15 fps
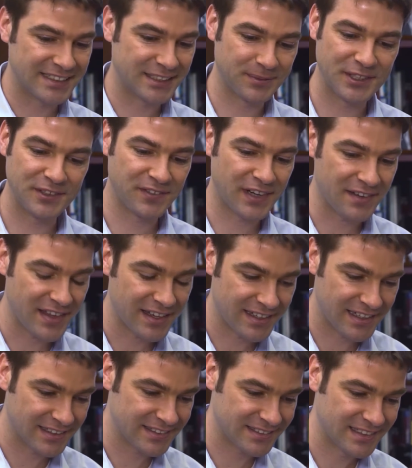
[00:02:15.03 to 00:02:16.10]
And when you find that
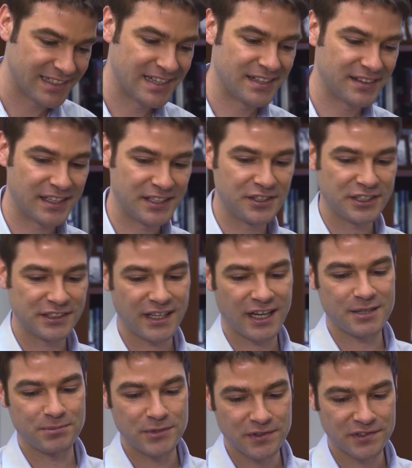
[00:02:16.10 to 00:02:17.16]
hit, then you can kind
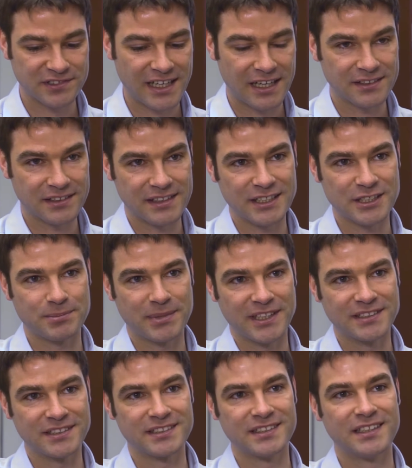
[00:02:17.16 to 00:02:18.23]
of move around in that
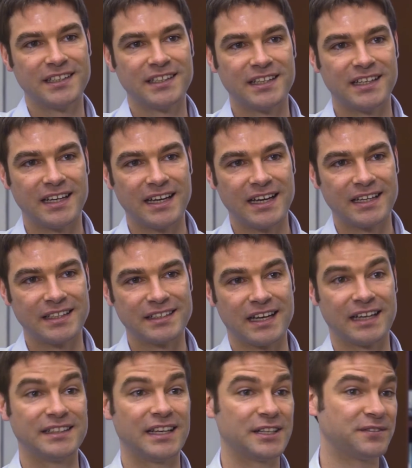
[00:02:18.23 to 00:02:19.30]
space and
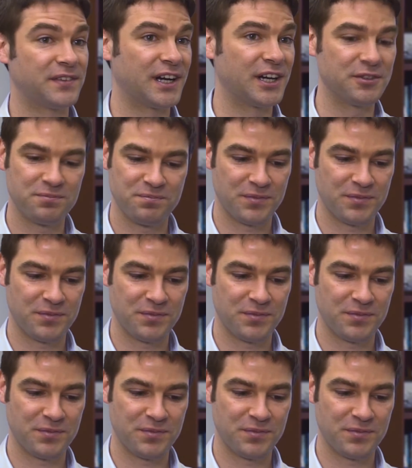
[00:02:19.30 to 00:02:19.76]
identify